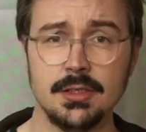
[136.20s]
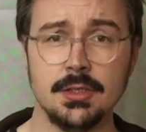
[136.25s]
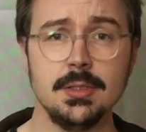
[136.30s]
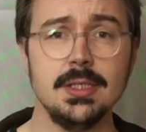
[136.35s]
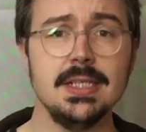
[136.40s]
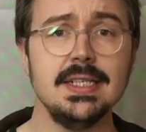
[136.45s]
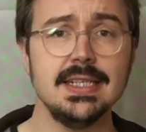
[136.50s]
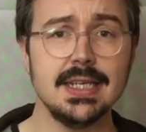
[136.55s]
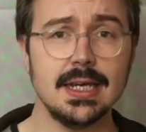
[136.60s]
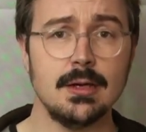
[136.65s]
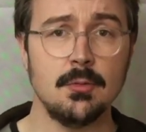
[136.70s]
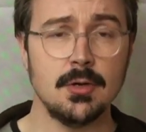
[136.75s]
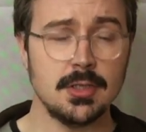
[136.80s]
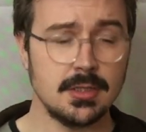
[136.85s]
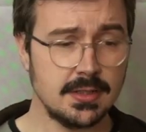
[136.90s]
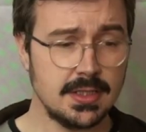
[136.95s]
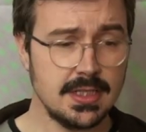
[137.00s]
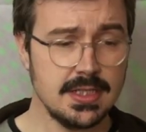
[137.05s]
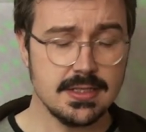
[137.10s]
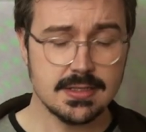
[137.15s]
You need to get
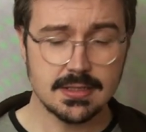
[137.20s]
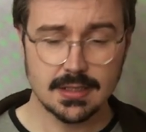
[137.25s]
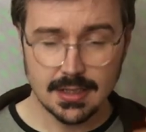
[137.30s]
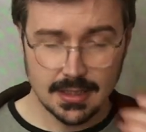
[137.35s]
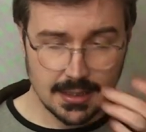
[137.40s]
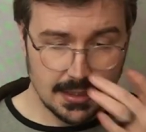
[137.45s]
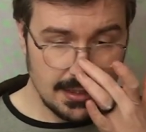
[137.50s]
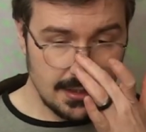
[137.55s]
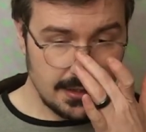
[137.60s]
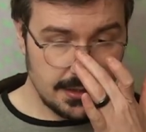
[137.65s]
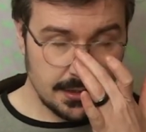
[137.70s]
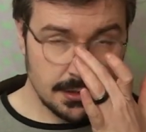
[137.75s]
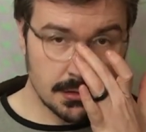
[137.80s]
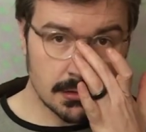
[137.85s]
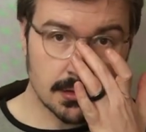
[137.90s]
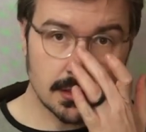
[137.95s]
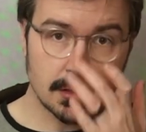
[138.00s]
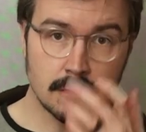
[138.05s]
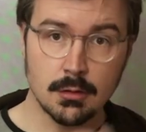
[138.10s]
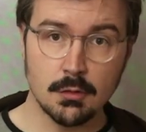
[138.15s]
one of these.
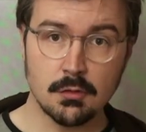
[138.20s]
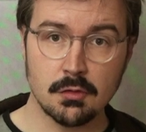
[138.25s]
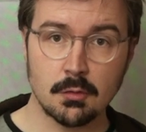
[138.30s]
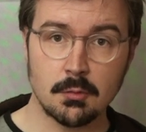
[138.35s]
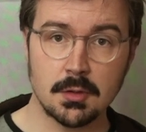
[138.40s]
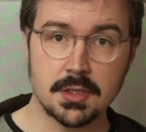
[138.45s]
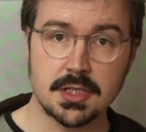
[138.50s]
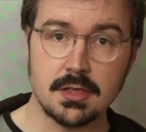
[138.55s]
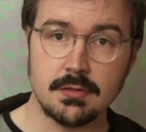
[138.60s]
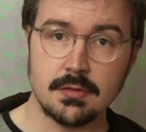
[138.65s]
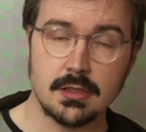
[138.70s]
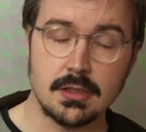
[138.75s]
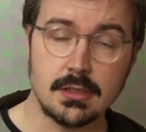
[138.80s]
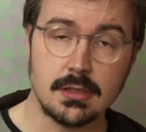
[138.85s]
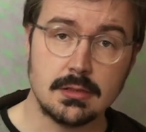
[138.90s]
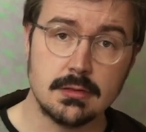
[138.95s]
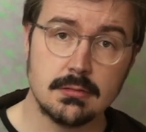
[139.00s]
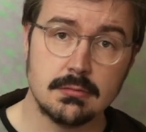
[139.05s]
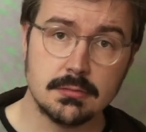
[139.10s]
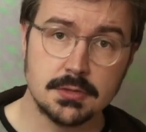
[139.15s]
You can go for
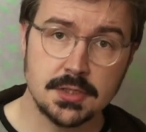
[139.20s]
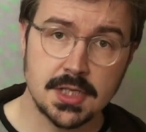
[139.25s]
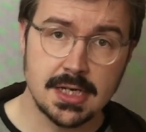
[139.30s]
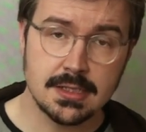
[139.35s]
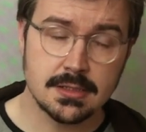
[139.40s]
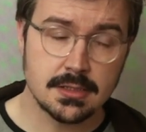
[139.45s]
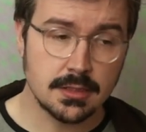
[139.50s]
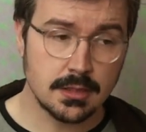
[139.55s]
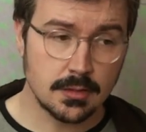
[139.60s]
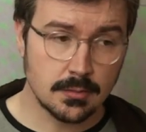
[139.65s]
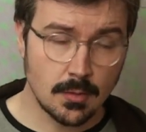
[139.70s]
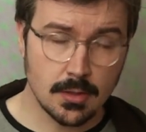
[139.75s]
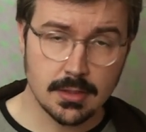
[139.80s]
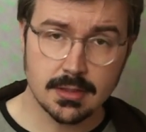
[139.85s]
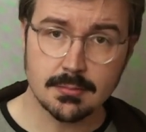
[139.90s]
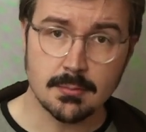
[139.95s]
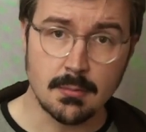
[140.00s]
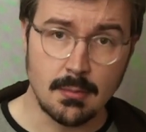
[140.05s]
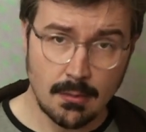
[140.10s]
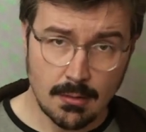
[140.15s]
whichever chanter you
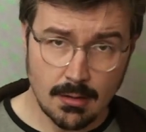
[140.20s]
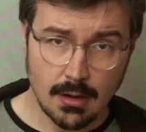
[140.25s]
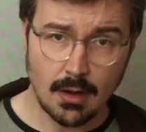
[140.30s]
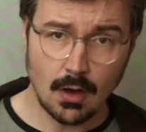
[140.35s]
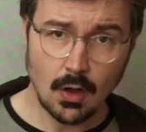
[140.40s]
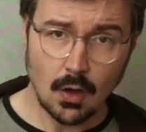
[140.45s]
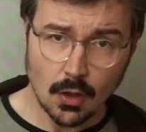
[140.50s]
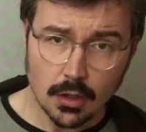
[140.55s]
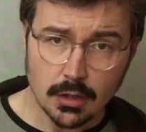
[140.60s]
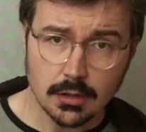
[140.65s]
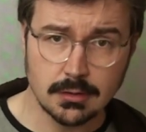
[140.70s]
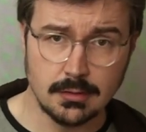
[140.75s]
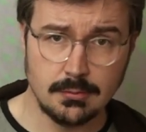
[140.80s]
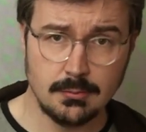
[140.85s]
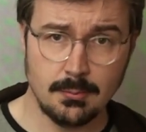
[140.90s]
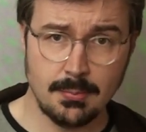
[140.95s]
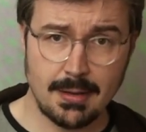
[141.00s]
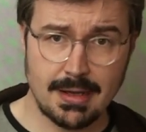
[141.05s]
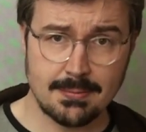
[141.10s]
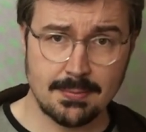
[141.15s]
want. All
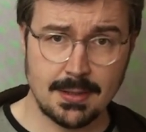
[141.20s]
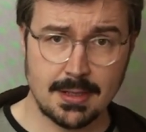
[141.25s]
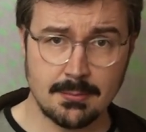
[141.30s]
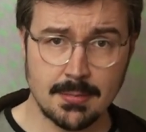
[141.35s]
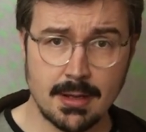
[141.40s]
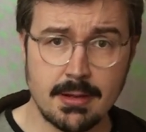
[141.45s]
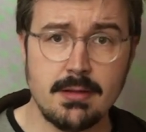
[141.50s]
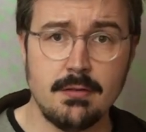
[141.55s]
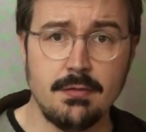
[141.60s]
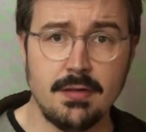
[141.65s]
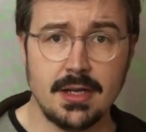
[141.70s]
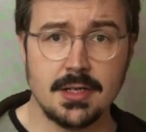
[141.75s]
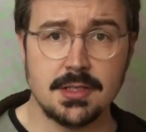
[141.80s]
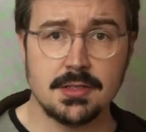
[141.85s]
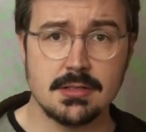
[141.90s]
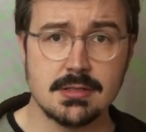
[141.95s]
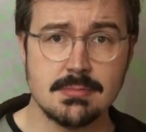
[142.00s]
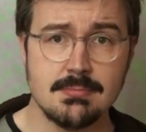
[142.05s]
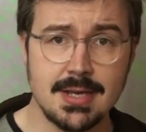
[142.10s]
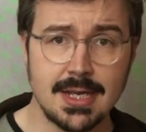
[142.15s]
bagpipe
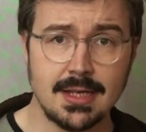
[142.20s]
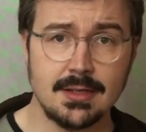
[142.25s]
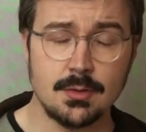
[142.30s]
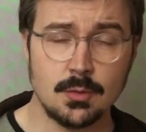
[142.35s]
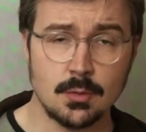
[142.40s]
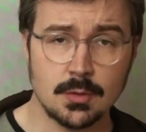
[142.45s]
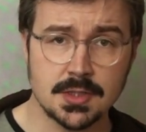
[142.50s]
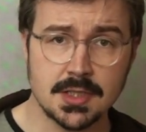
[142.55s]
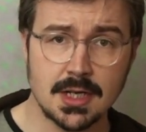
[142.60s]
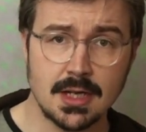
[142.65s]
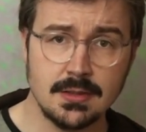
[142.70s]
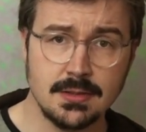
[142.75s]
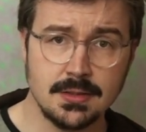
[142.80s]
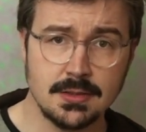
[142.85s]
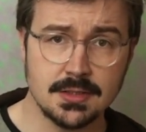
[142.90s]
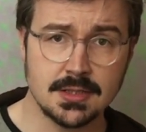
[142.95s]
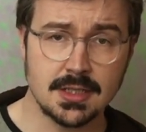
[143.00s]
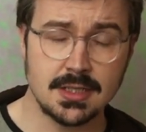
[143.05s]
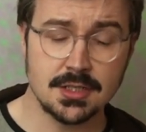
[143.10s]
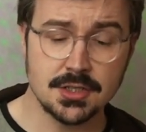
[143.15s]
manufacturers make their own
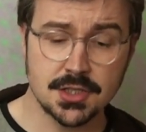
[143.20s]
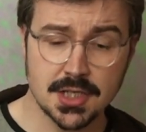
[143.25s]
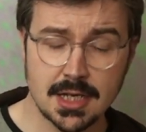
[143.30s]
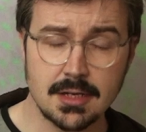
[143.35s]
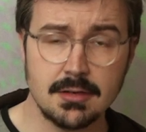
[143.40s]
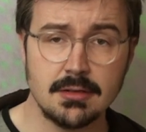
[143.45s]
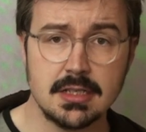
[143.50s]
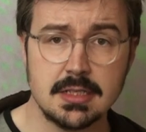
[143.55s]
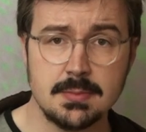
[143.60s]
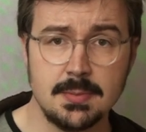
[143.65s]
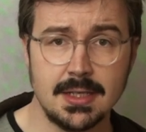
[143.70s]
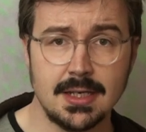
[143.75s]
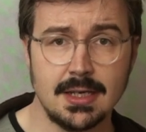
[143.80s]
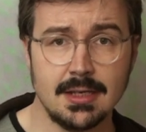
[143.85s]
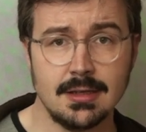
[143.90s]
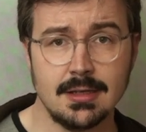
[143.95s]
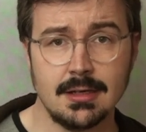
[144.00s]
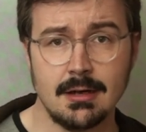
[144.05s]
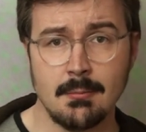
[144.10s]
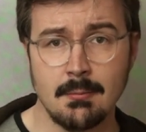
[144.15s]
chanters, and generally
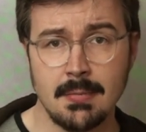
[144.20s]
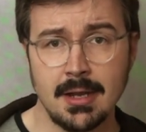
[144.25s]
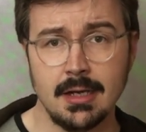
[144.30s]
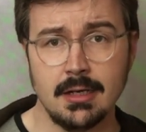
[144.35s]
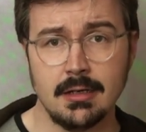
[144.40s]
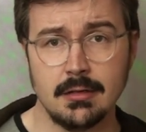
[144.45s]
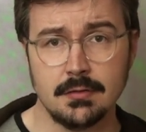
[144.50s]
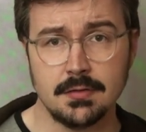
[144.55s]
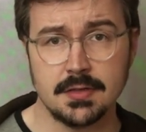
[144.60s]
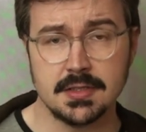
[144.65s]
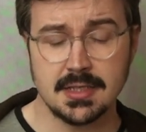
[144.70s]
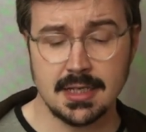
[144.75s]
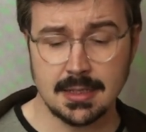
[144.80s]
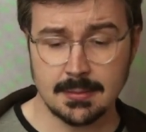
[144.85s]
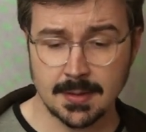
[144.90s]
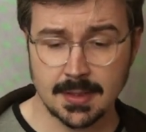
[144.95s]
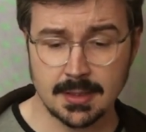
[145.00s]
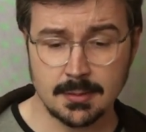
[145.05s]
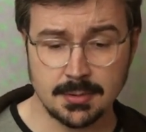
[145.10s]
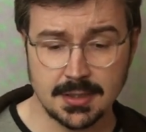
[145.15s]
speaking, they are made of the
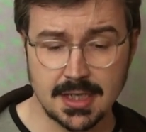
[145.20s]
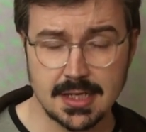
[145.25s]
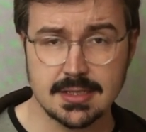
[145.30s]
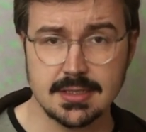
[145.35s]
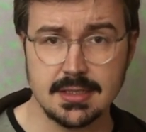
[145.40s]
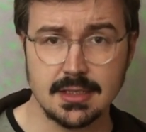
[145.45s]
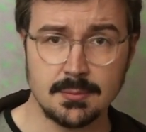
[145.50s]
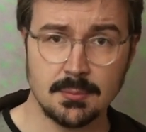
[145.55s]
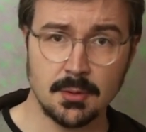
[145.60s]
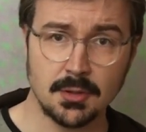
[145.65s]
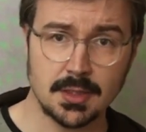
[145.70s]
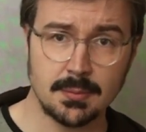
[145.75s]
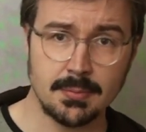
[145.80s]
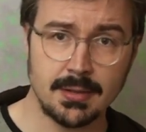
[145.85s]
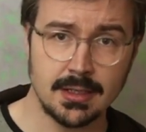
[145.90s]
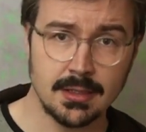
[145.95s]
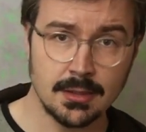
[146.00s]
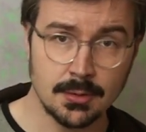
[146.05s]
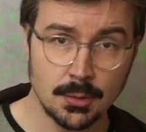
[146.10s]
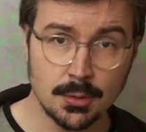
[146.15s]
same kind of plastic,
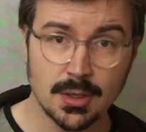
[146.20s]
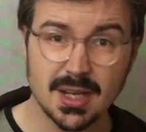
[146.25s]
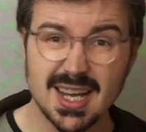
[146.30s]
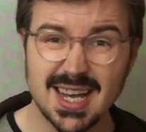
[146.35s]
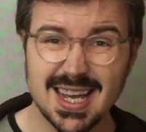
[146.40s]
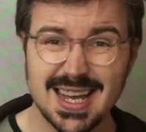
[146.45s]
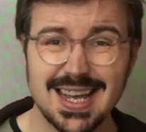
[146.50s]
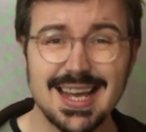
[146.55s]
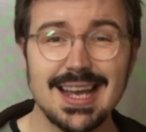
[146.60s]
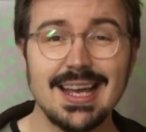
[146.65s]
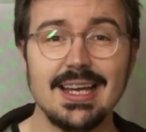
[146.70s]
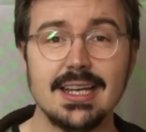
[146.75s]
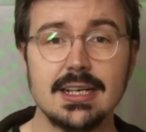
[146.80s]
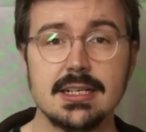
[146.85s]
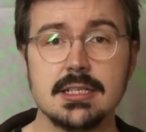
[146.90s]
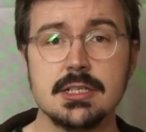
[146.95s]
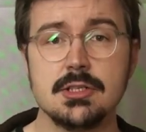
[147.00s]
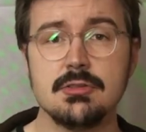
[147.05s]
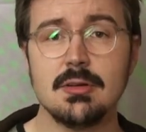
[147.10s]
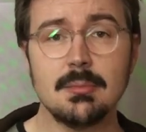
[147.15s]
Polypenco.
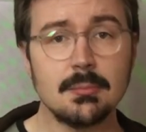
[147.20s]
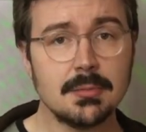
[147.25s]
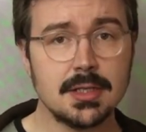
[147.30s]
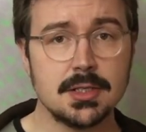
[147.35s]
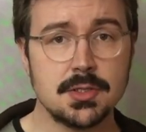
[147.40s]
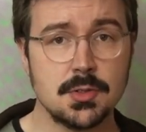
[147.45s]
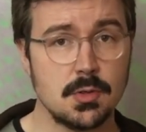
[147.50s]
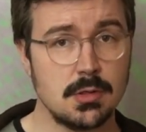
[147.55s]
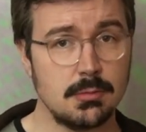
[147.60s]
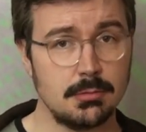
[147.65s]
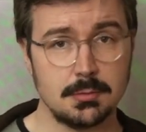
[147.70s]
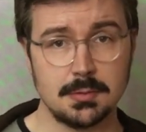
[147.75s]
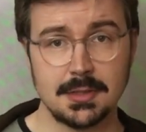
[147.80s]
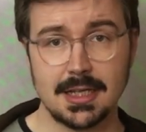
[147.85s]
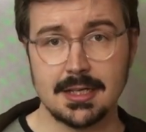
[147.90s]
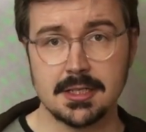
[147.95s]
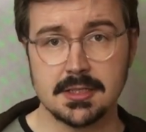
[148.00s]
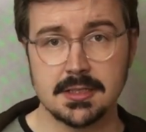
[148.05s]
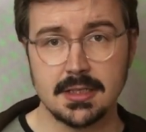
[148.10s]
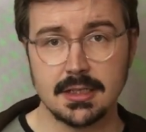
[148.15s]
Extremely durable
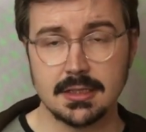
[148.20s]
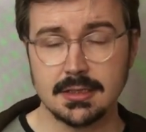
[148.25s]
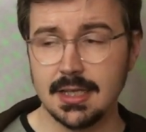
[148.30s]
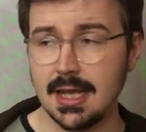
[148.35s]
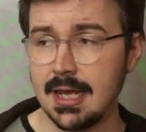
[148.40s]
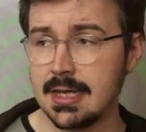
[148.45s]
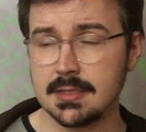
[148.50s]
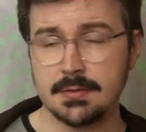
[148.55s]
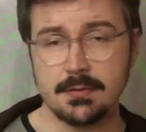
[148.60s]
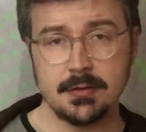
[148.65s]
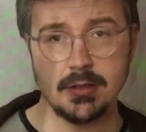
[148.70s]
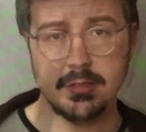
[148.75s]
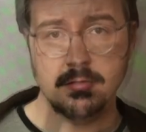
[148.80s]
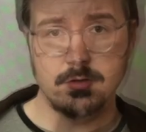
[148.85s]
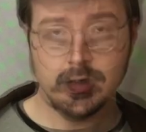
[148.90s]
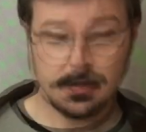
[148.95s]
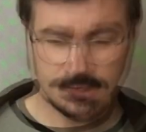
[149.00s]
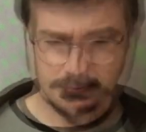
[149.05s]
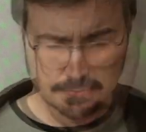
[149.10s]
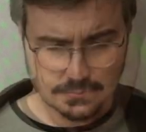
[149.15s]
plastic, lasts
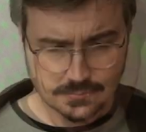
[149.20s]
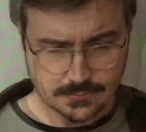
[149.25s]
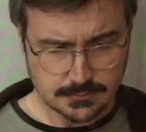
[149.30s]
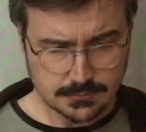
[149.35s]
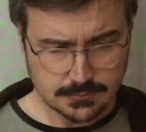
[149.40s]
forever.